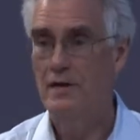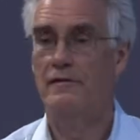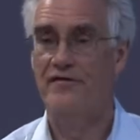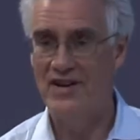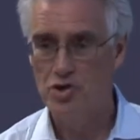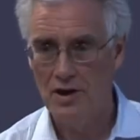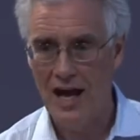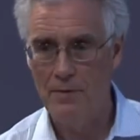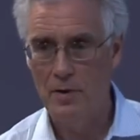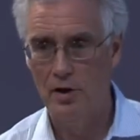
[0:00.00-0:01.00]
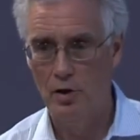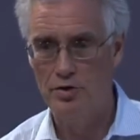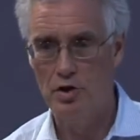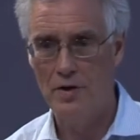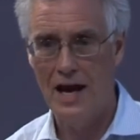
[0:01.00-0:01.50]
venture capital or
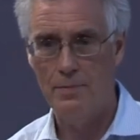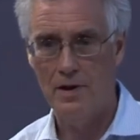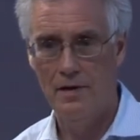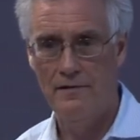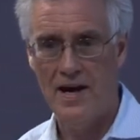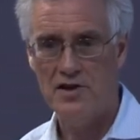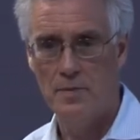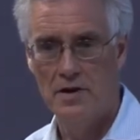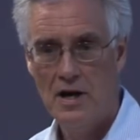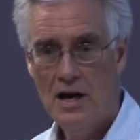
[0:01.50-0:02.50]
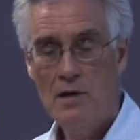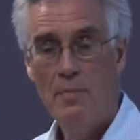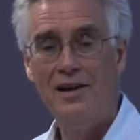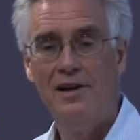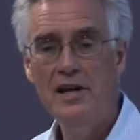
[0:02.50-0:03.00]
new capital investment,
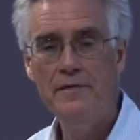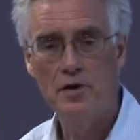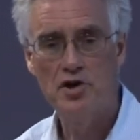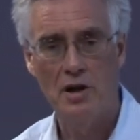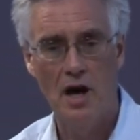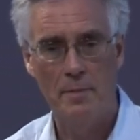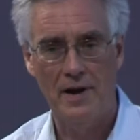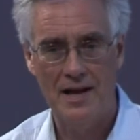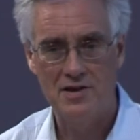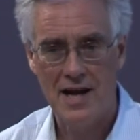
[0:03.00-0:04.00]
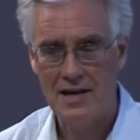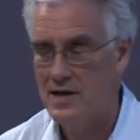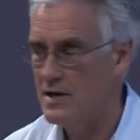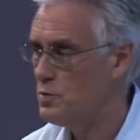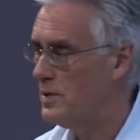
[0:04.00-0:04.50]
but leveraging up against
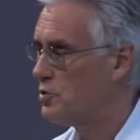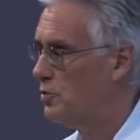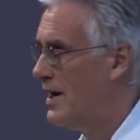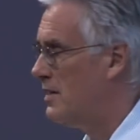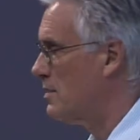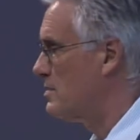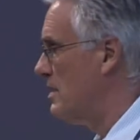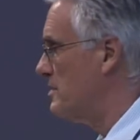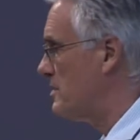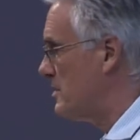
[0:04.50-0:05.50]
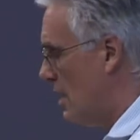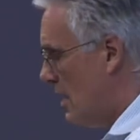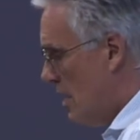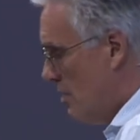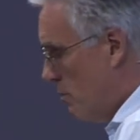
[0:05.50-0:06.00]
assets which already exist.
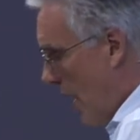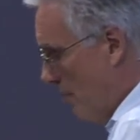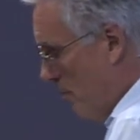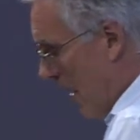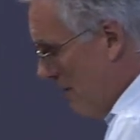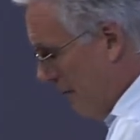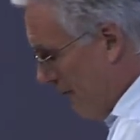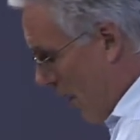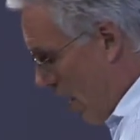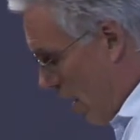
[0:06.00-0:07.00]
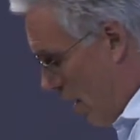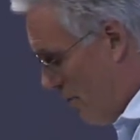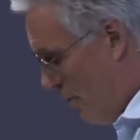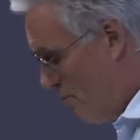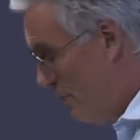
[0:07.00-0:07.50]
But by far
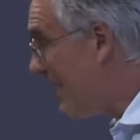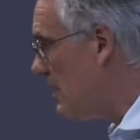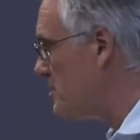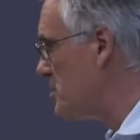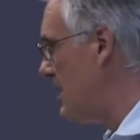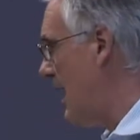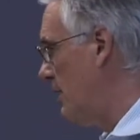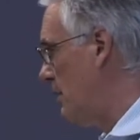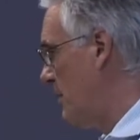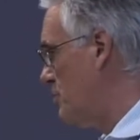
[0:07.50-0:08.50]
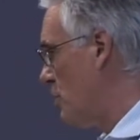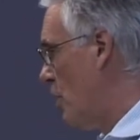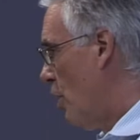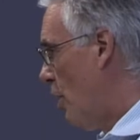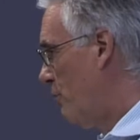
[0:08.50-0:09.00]
the biggest element
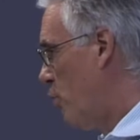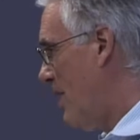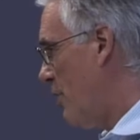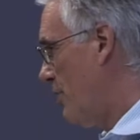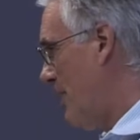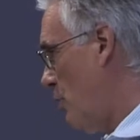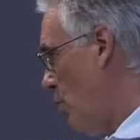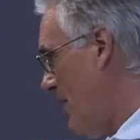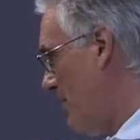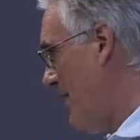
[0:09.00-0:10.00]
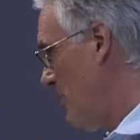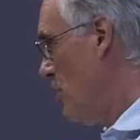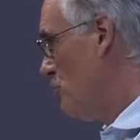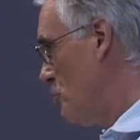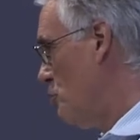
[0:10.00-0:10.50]
of where they
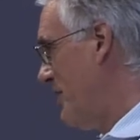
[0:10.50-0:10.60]
do